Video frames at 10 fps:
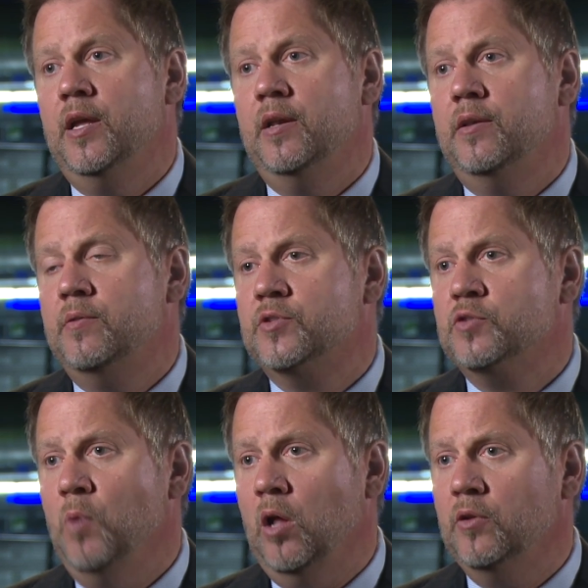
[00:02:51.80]
In
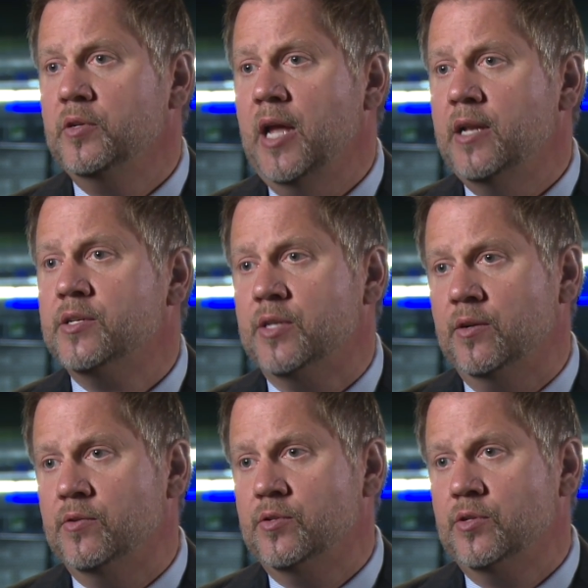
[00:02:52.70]
smaller data
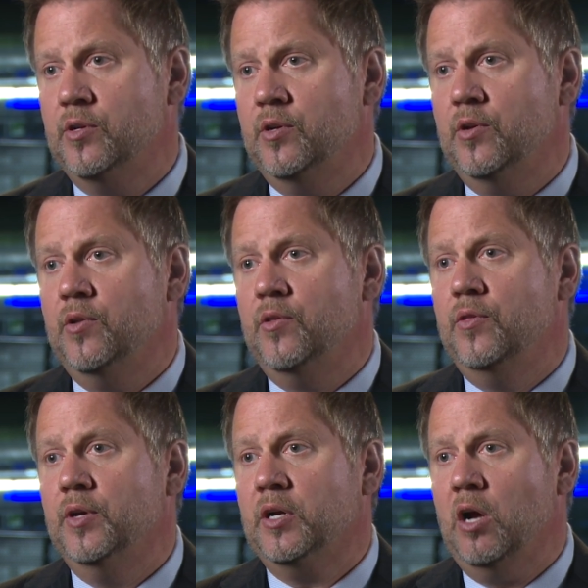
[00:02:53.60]
centers,
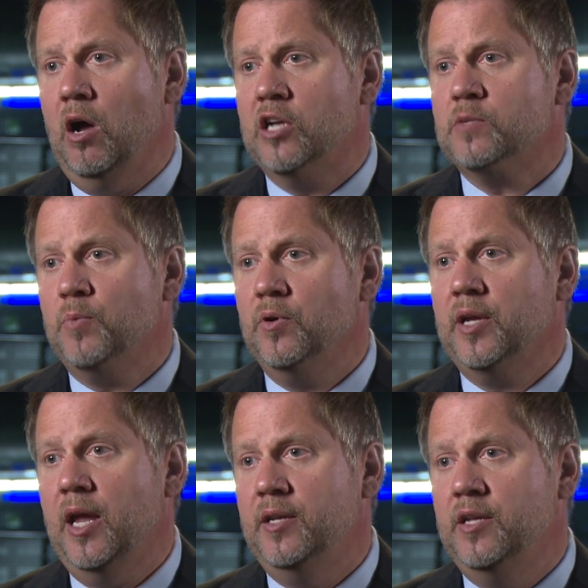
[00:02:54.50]
the cost per
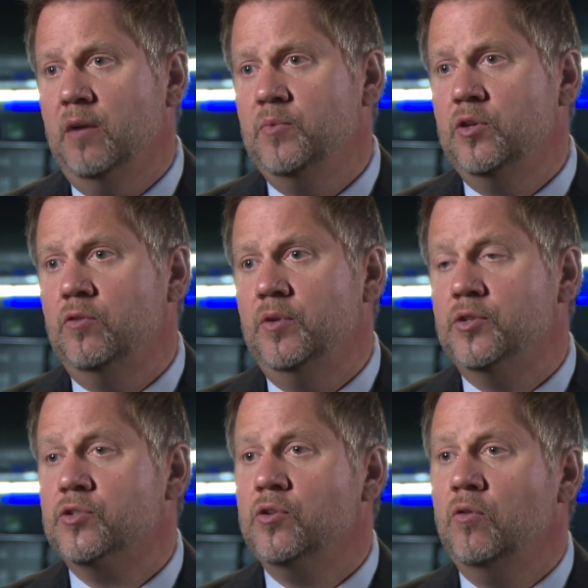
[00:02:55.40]
K W is
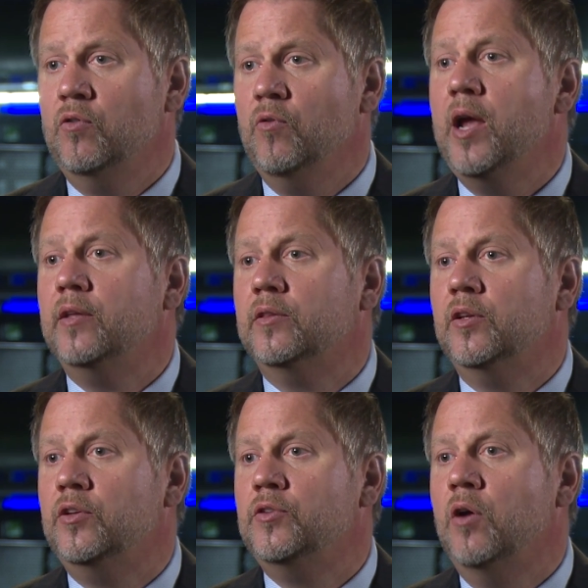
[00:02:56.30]
so great
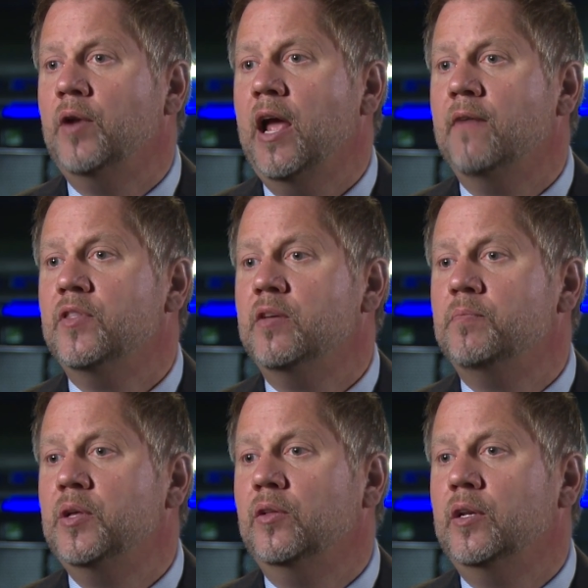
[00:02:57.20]
that you don't have the
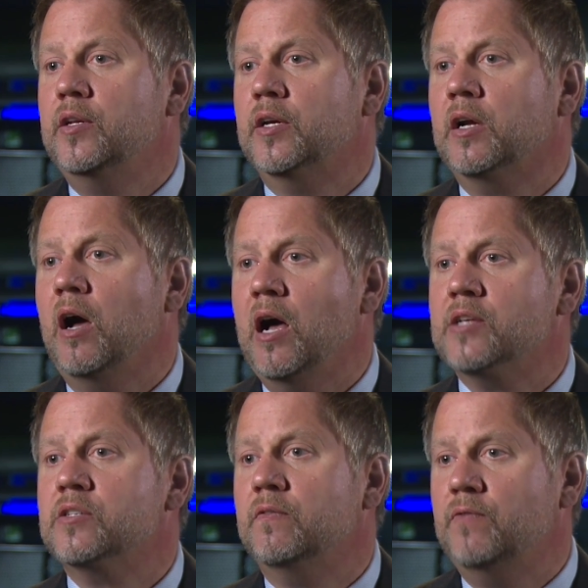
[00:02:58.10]
ability to
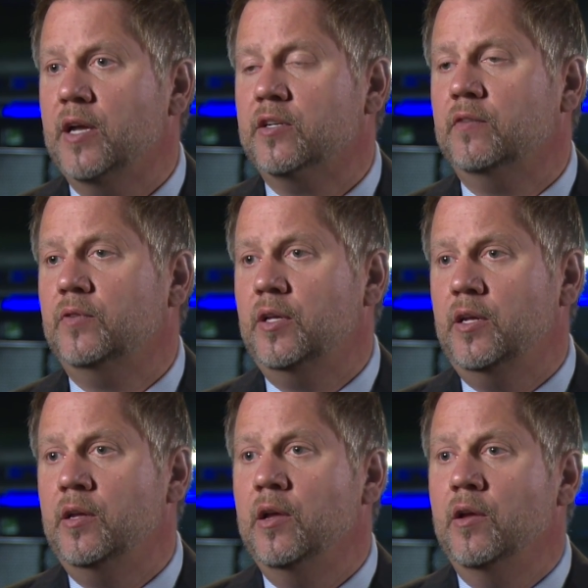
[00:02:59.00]
cost
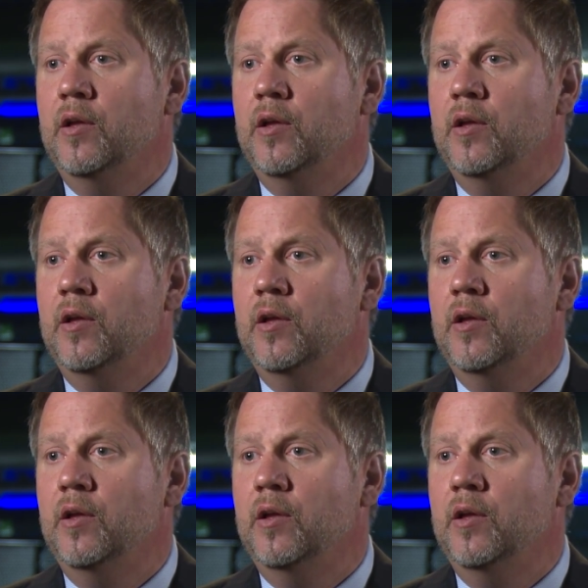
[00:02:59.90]
effectively